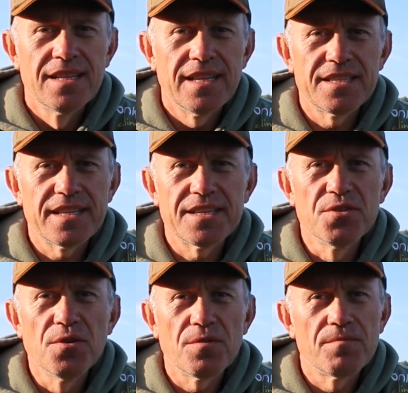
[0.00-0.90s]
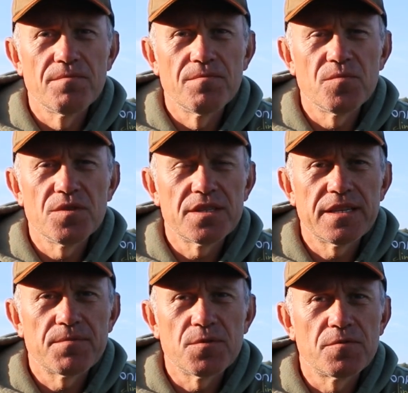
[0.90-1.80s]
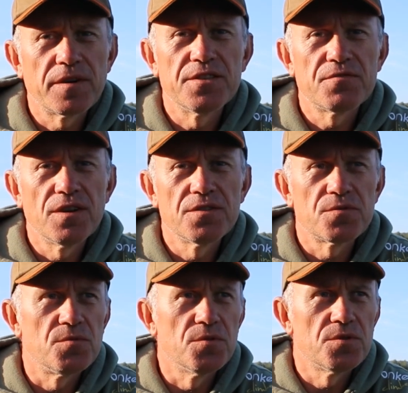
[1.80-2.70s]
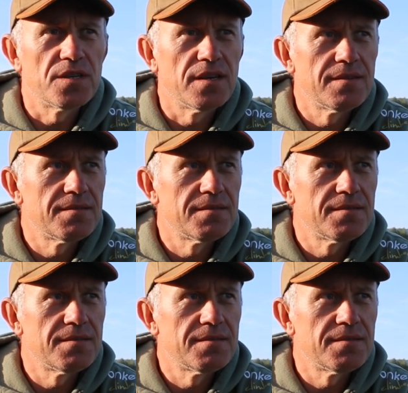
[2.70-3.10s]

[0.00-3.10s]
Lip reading: It's not a typical French runs water,